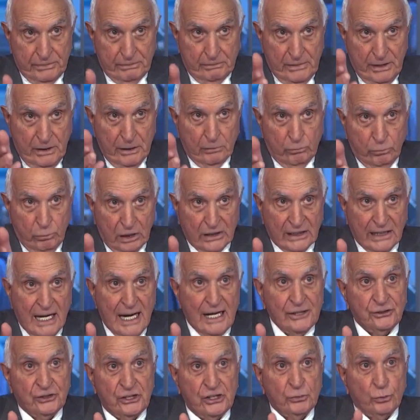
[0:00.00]
the guy
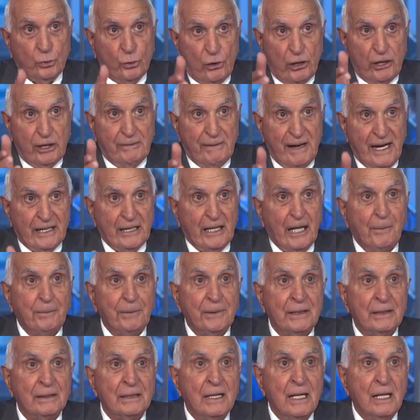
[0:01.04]
she's worried about
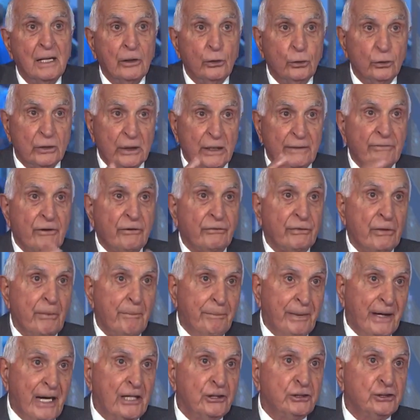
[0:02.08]
helping, who's living from
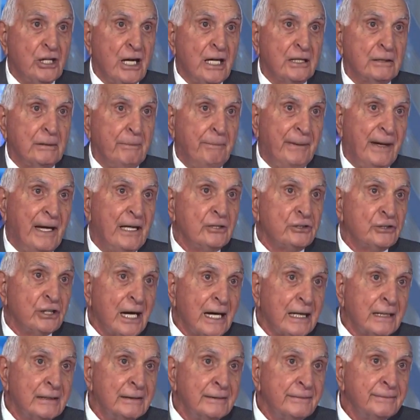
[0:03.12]
paycheck to
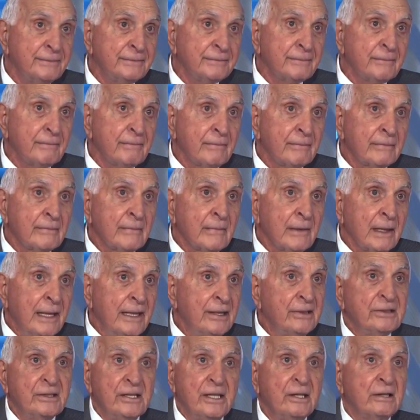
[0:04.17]
paycheck,
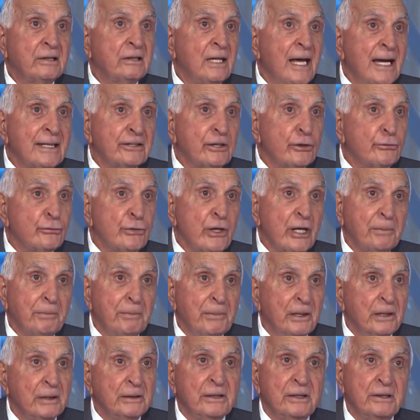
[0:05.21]
his kids like to drink
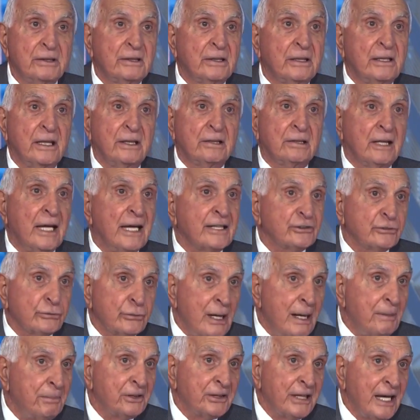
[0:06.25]
milk, his kids like
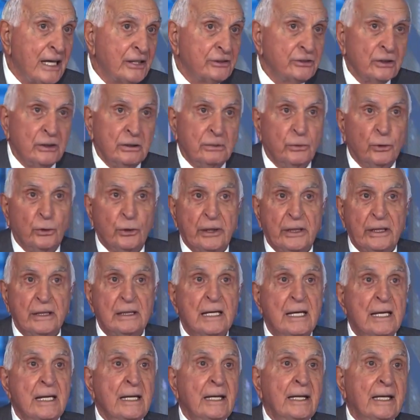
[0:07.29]
scrambled eggs in the morning,
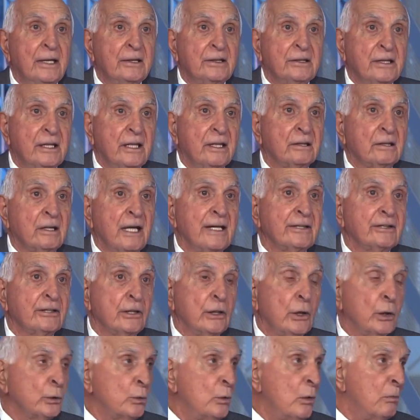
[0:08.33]
his kids like to
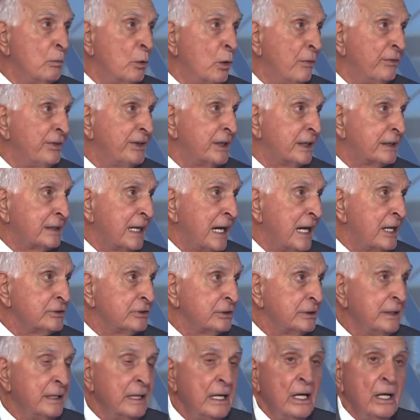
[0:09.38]
go to a movie
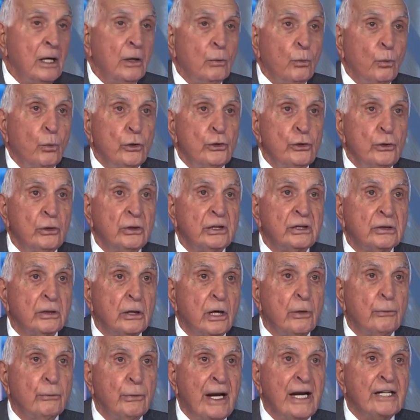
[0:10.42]
occasionally. When you
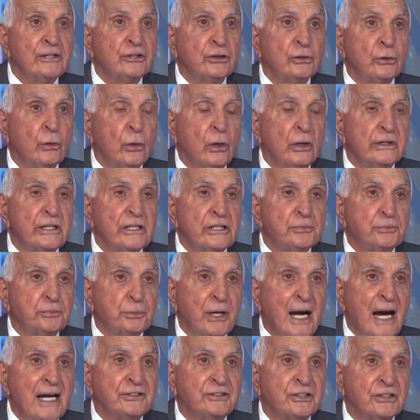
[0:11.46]
start raising all these
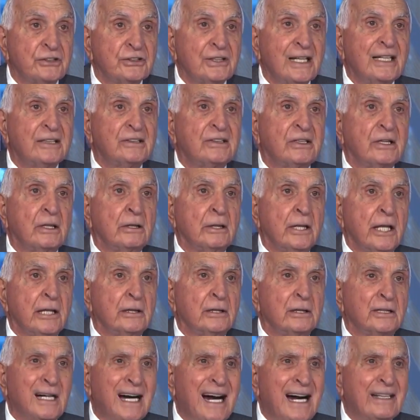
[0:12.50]
prices, it's the
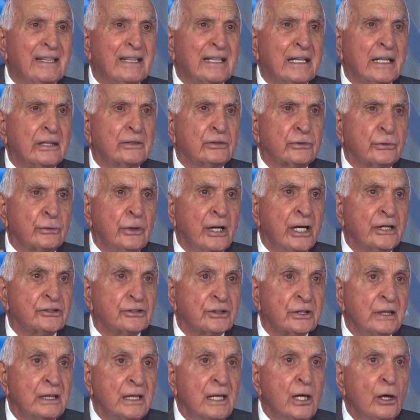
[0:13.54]
little guy that gets crushed.
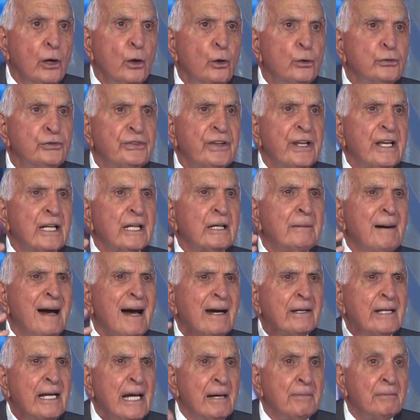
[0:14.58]
Who's thinking
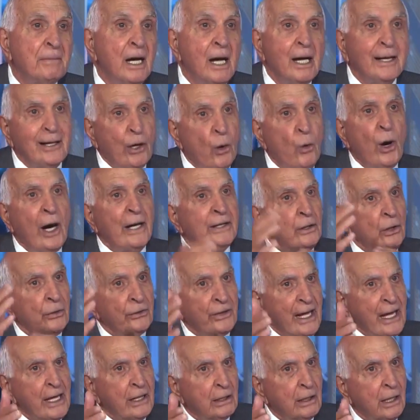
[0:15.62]
about him? Oh, I know
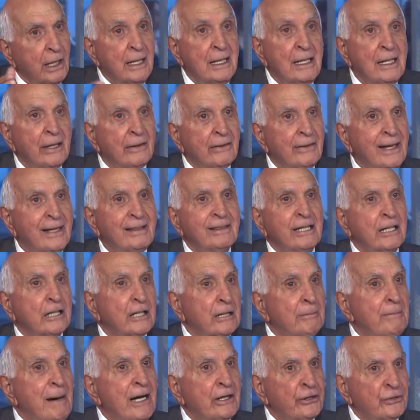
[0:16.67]
they are. They're thinking
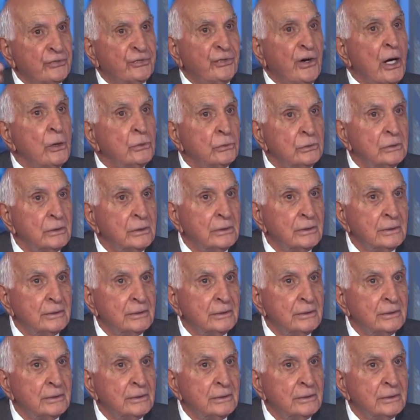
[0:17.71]
about his vote.